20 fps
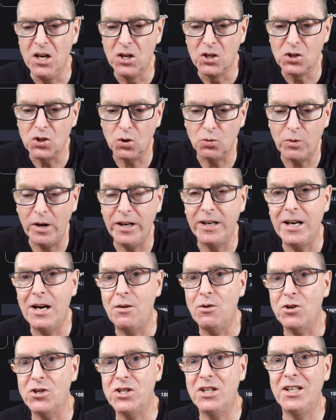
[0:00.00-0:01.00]
So right now
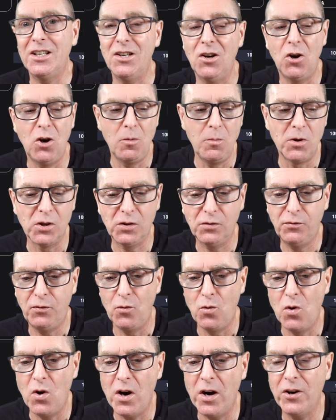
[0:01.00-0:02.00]
we're seeing almost
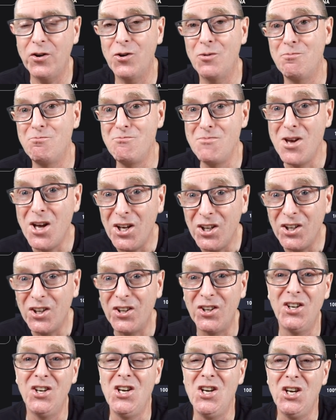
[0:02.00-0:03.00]
$400
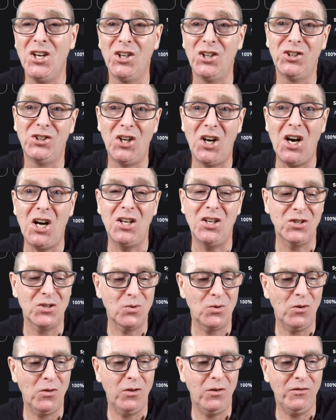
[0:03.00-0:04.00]
million
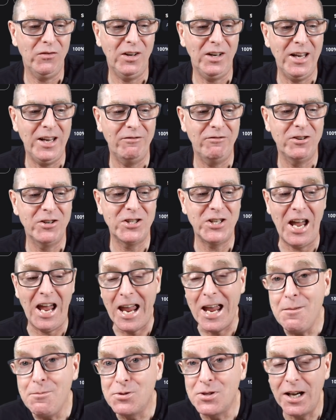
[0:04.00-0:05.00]
worth of leverage
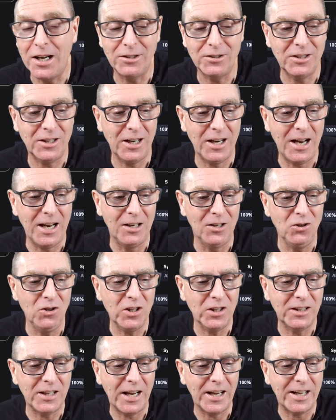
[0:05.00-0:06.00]
apes out there. And look
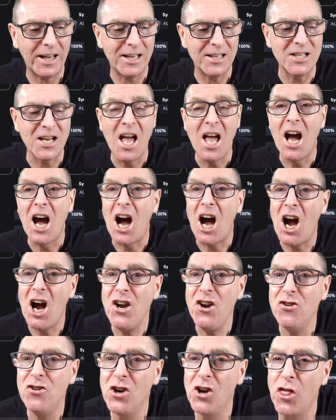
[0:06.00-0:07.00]
at that, guys,
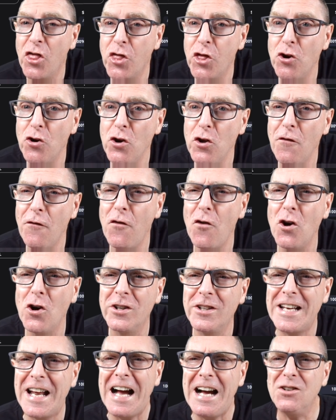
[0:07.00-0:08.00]

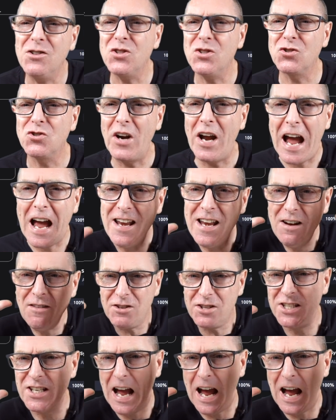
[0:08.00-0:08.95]
134,000 trades.